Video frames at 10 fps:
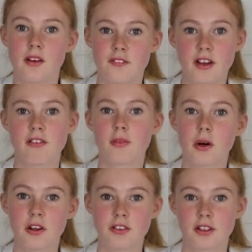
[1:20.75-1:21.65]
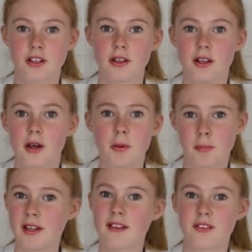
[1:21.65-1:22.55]
Thanks for watching, but
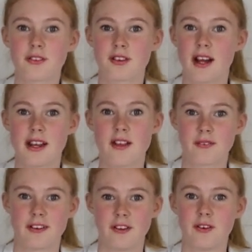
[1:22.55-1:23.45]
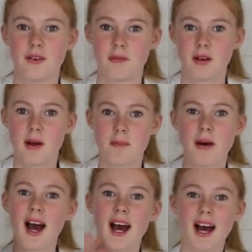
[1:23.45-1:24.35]
please don't try this one at home.
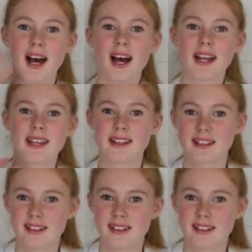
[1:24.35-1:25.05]
Bye!